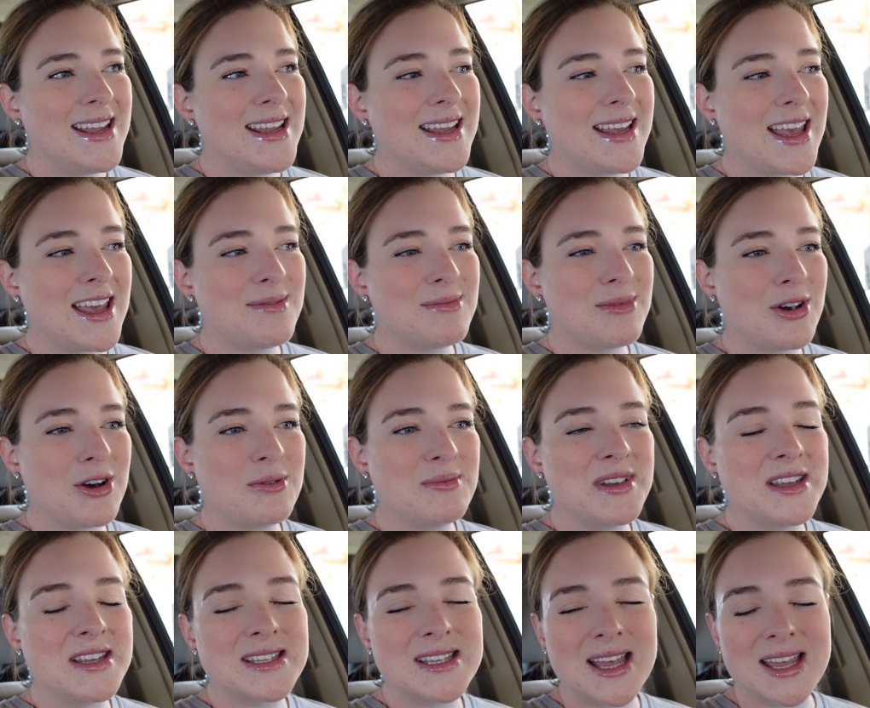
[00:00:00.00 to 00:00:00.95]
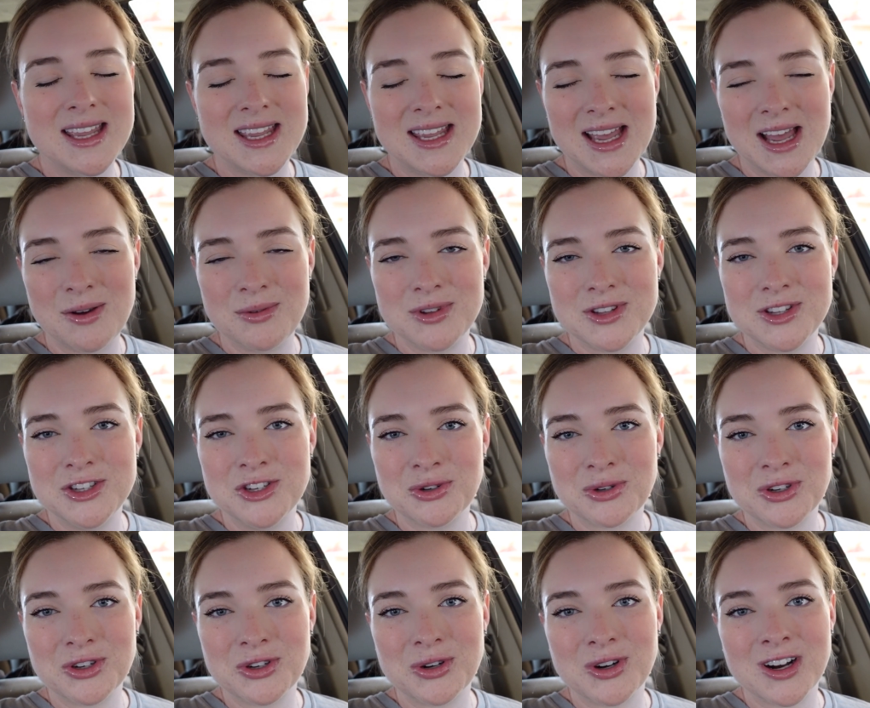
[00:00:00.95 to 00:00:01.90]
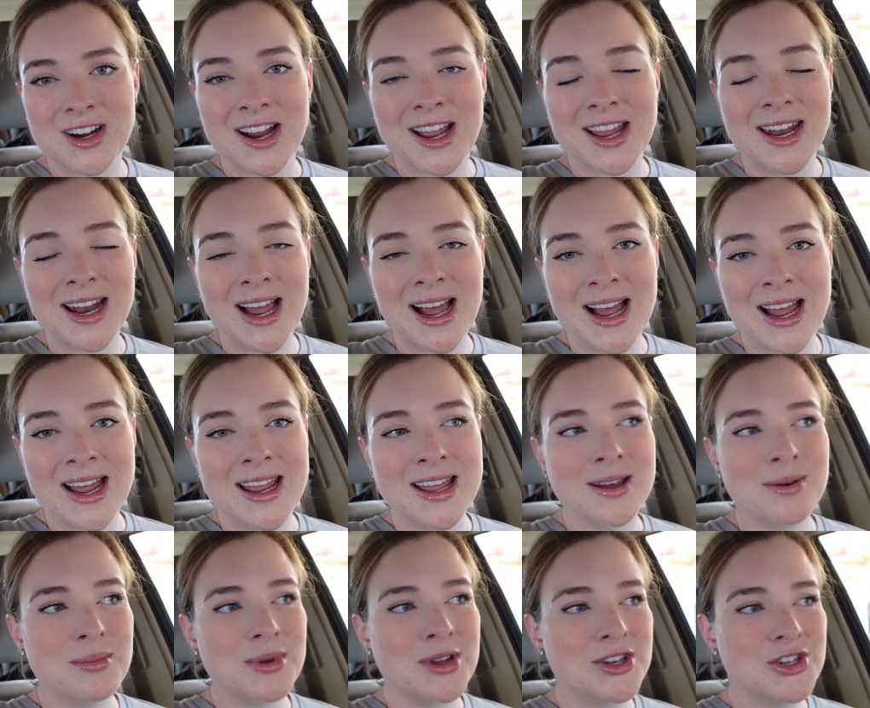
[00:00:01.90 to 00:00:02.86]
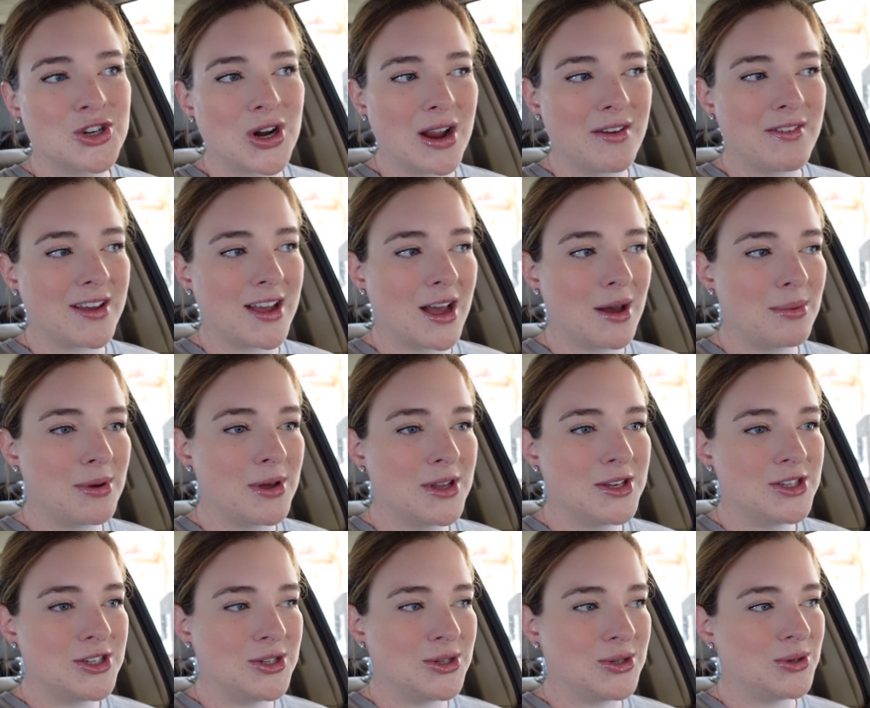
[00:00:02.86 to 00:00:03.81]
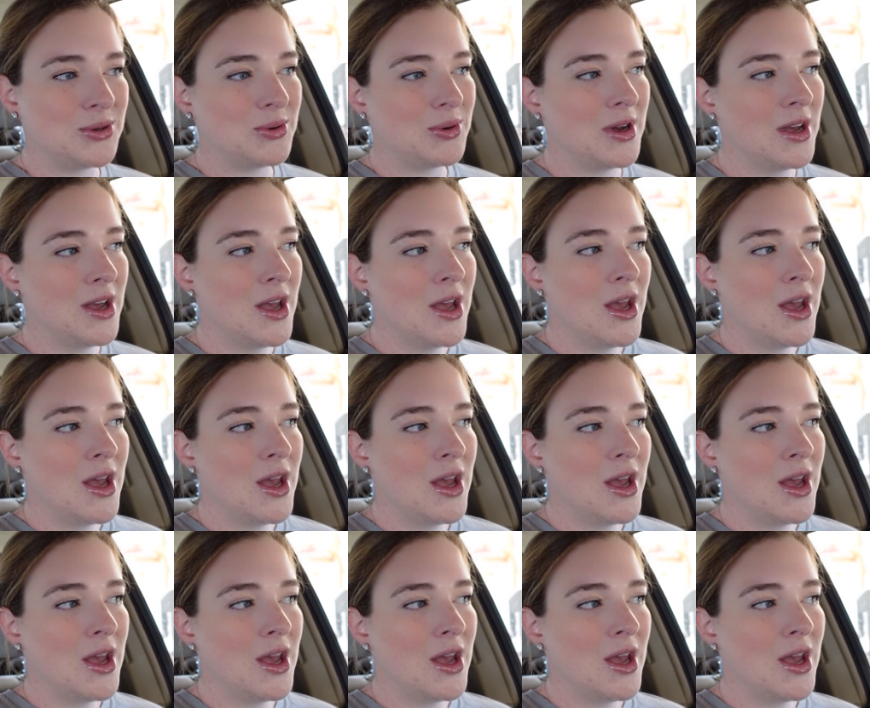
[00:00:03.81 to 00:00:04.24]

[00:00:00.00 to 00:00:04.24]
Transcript: he came home, he's hanging out with Nor Nor, and I am driving up to